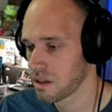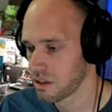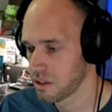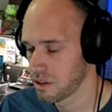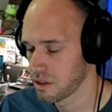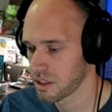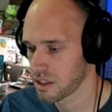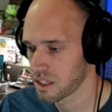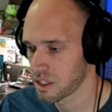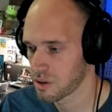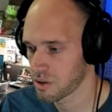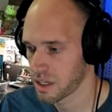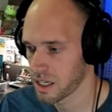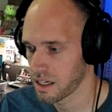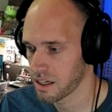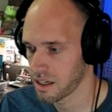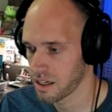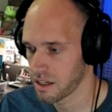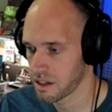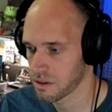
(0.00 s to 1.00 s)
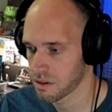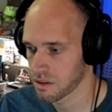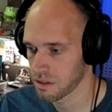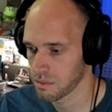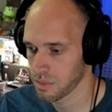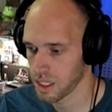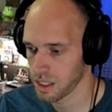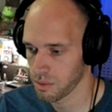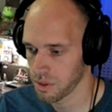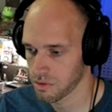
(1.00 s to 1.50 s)
you can get right now
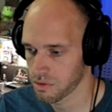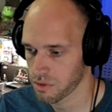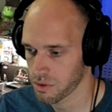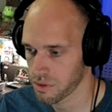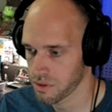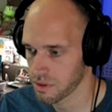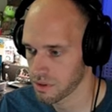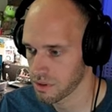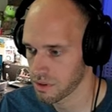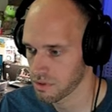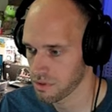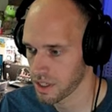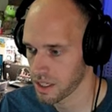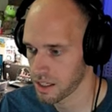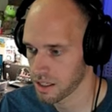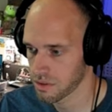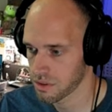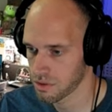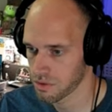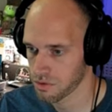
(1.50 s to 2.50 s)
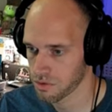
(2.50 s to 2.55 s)
maybe for 35 to